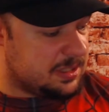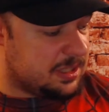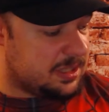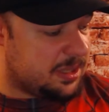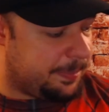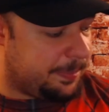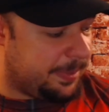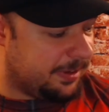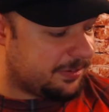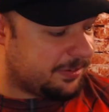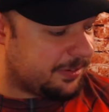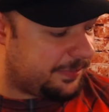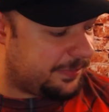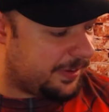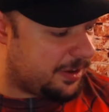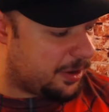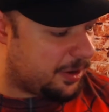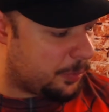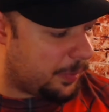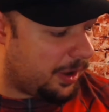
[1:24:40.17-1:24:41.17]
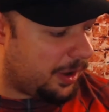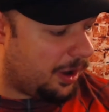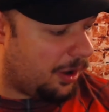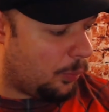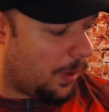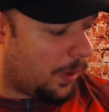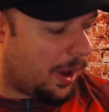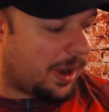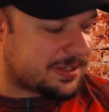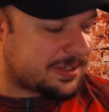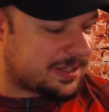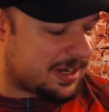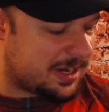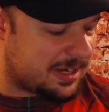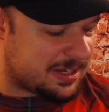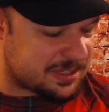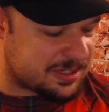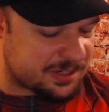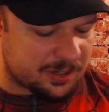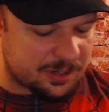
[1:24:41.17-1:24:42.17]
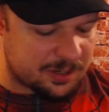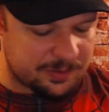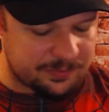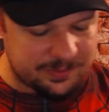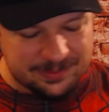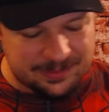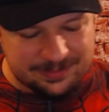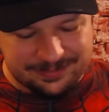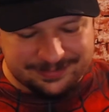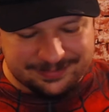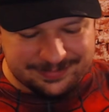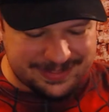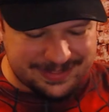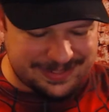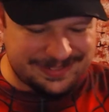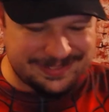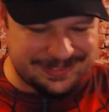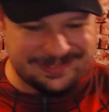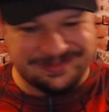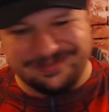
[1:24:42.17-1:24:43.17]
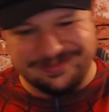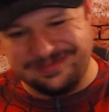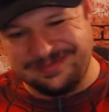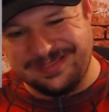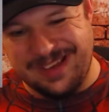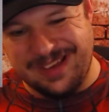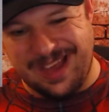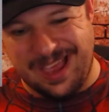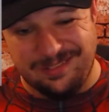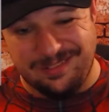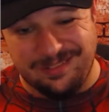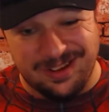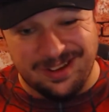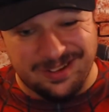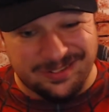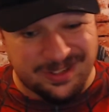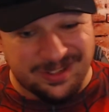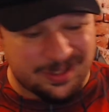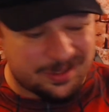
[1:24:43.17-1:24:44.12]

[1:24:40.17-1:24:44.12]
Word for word: the build-to-figure we all wanted and deserved? Not really.